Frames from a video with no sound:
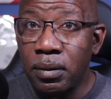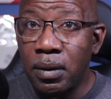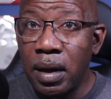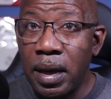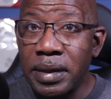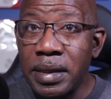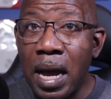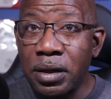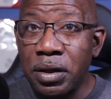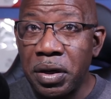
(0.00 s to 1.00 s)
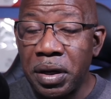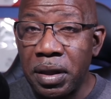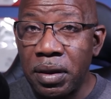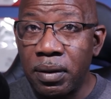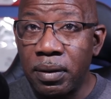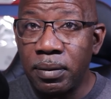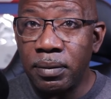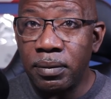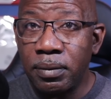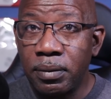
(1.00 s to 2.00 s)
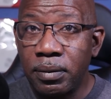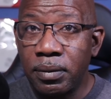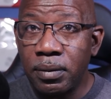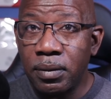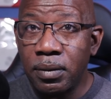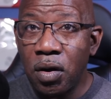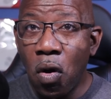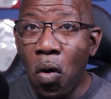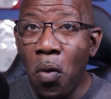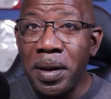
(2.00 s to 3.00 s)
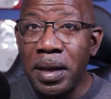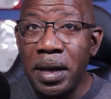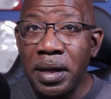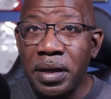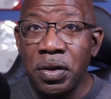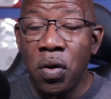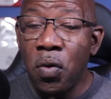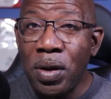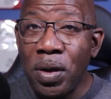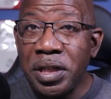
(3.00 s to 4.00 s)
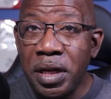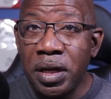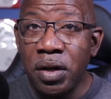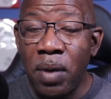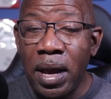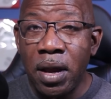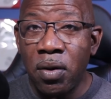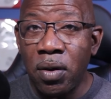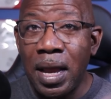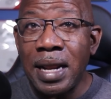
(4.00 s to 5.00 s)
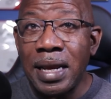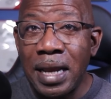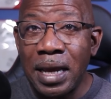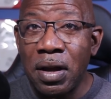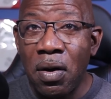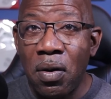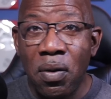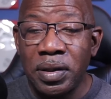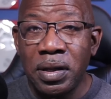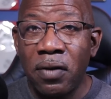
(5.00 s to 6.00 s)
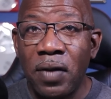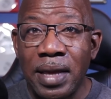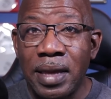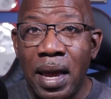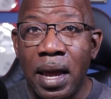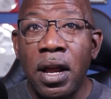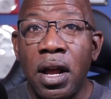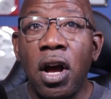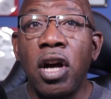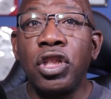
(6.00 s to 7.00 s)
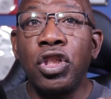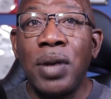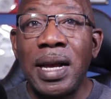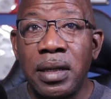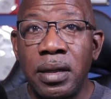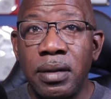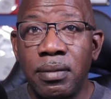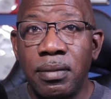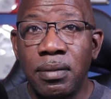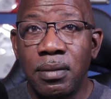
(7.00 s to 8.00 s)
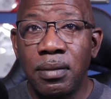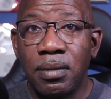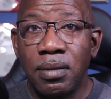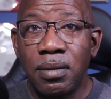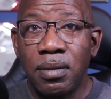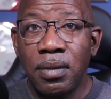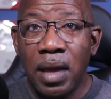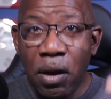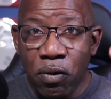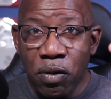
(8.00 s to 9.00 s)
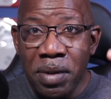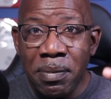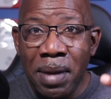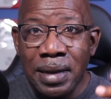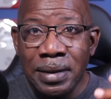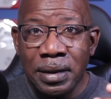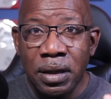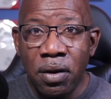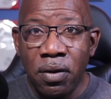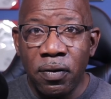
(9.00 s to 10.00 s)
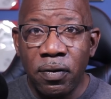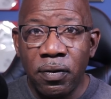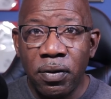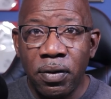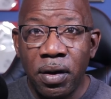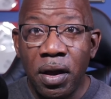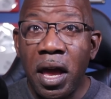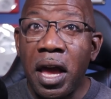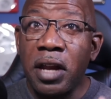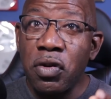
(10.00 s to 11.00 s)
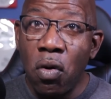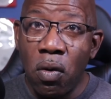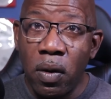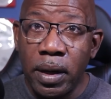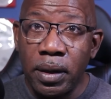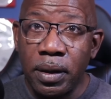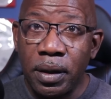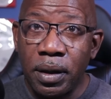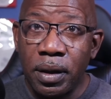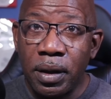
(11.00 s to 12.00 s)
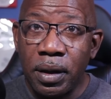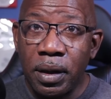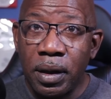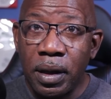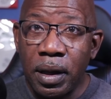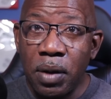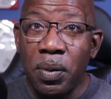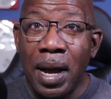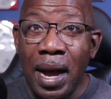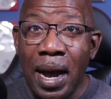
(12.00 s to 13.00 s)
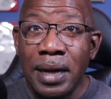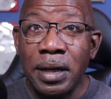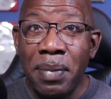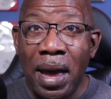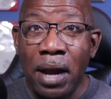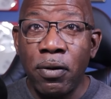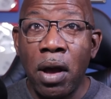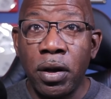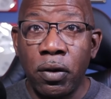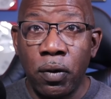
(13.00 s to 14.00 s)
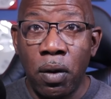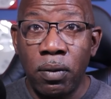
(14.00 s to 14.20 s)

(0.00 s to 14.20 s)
is not good either coping is wishing it away or letting it go and stuff like that address it it will minimize itself ignore it, it will hide in the background and grow.